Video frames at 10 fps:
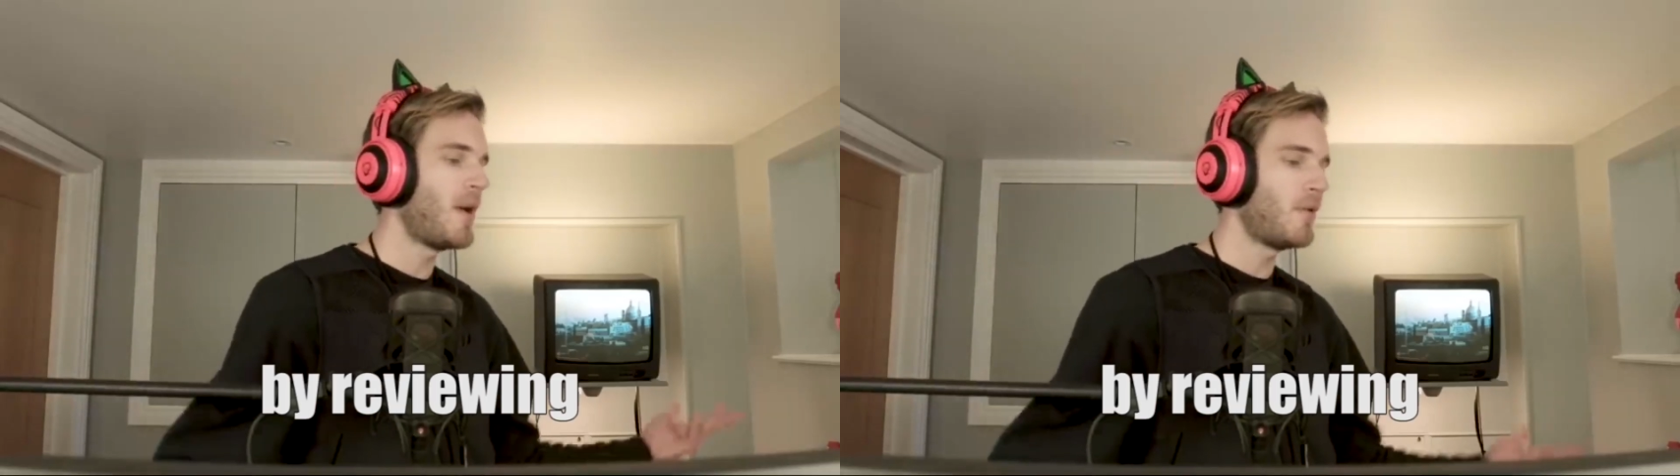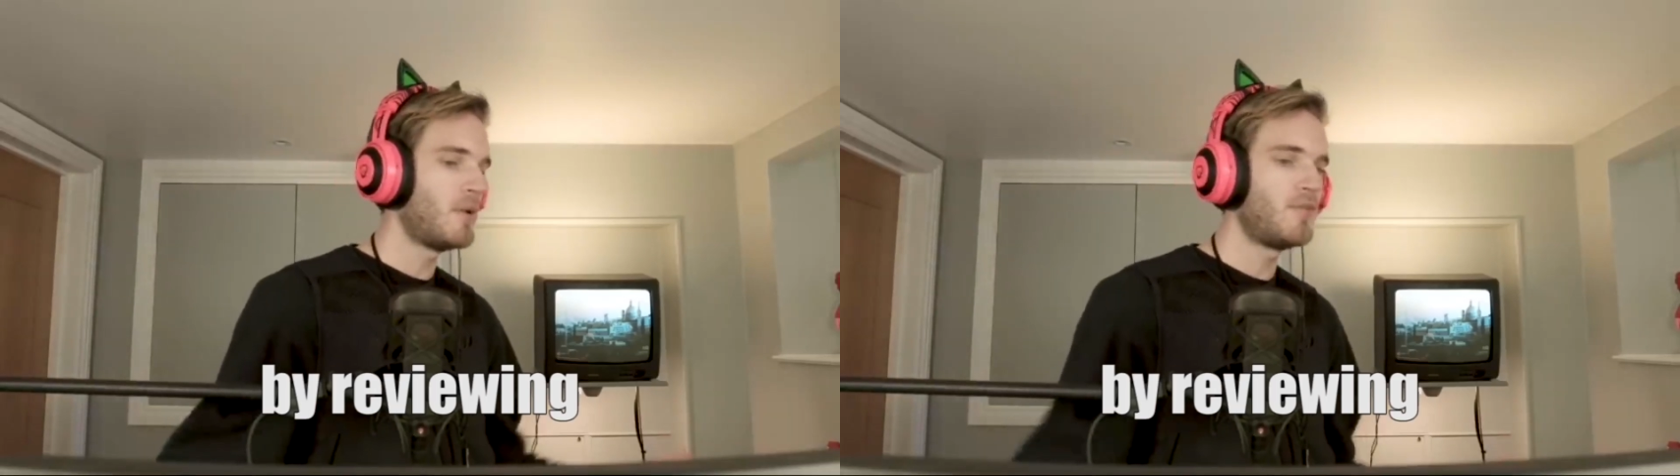
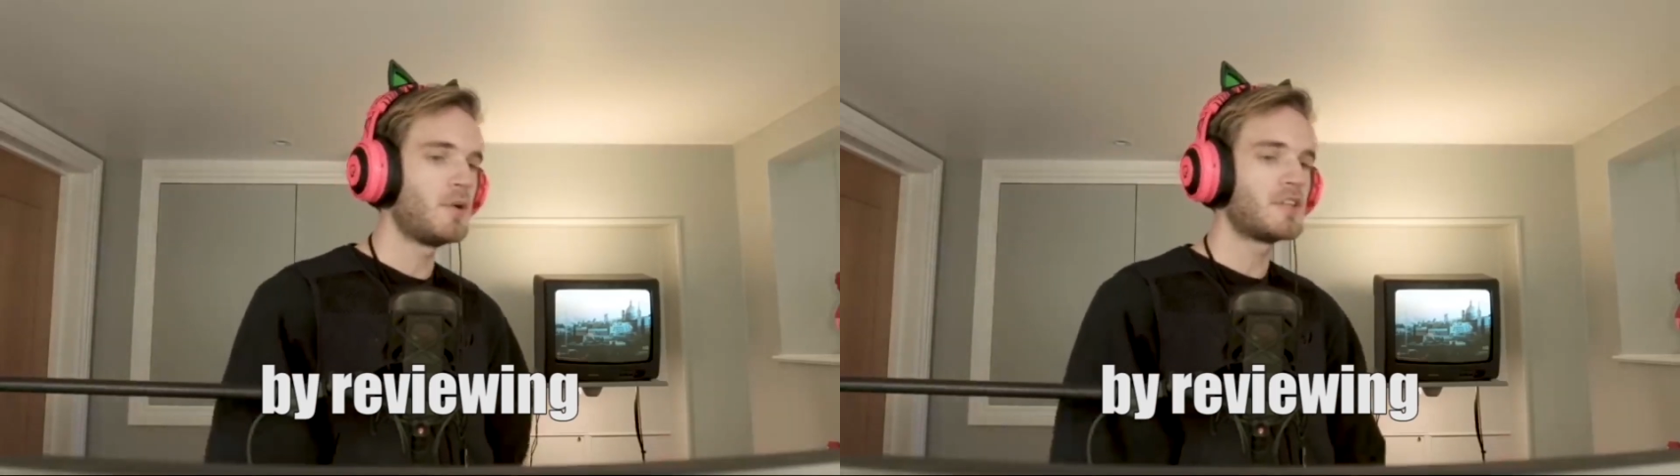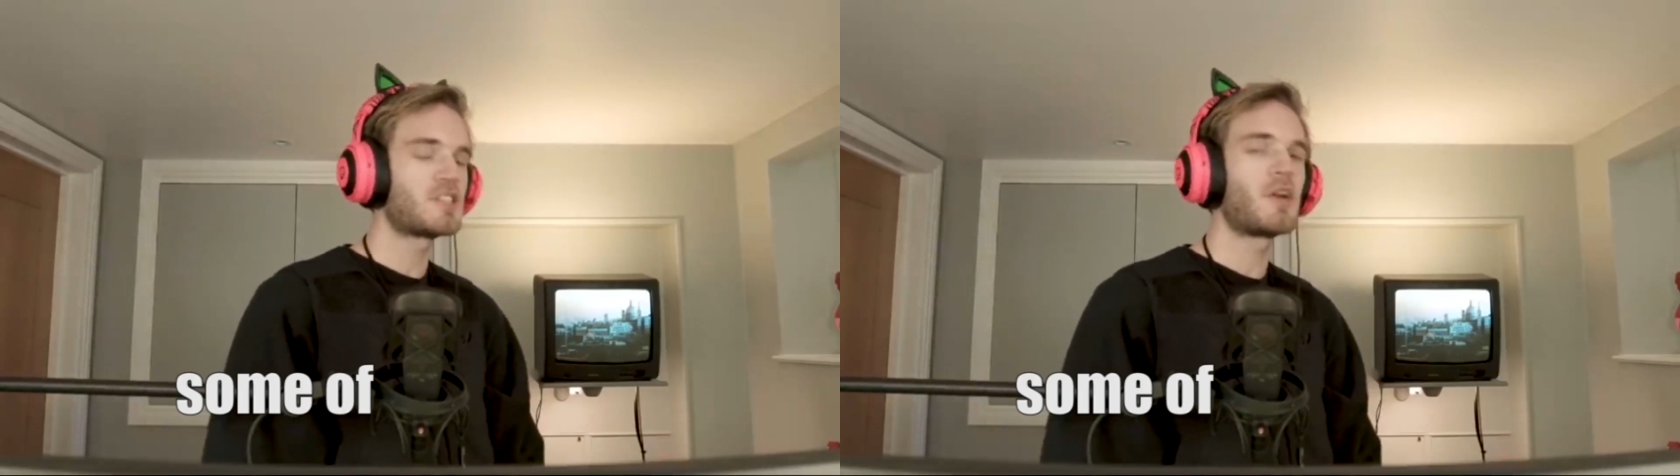by
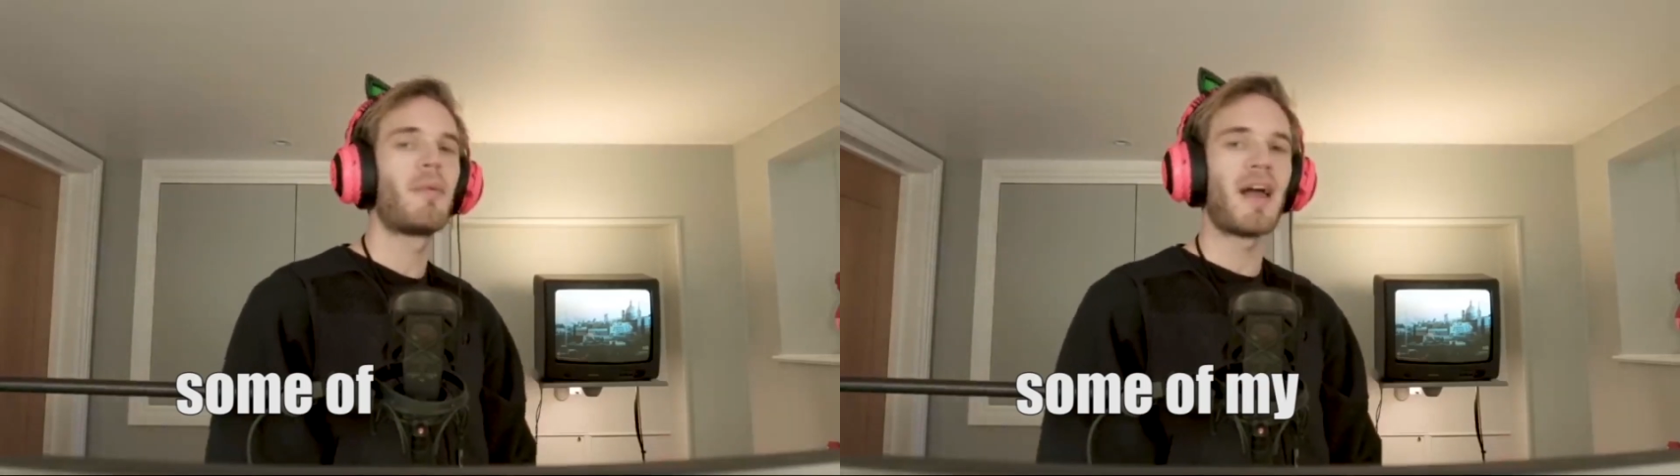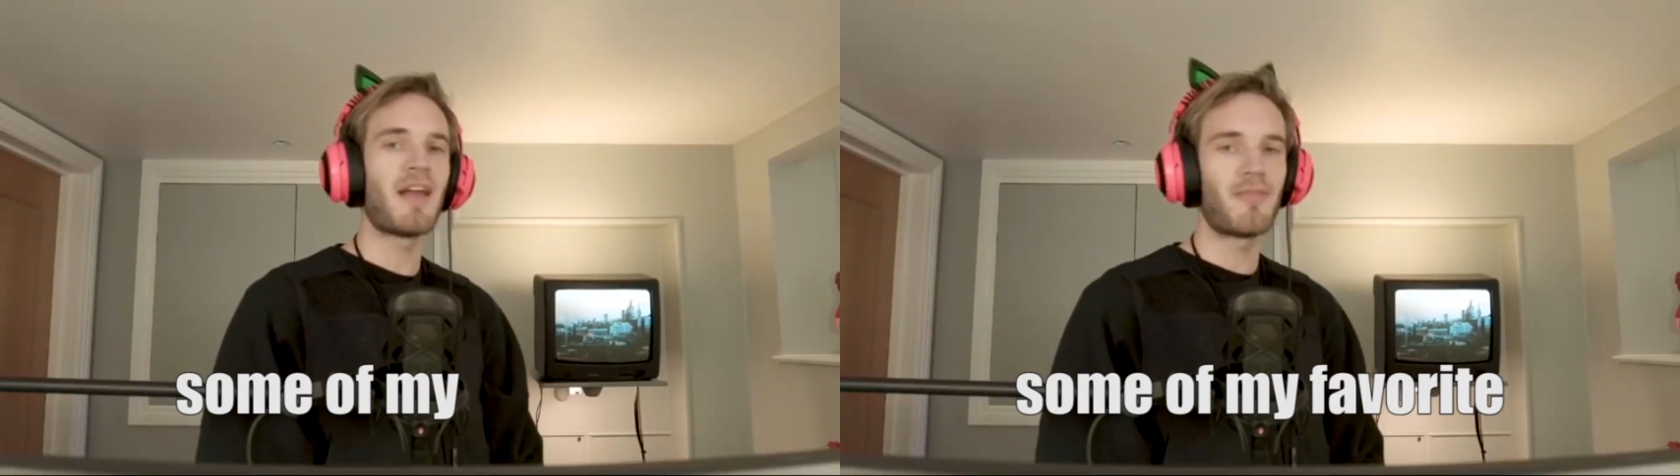reviewing some of my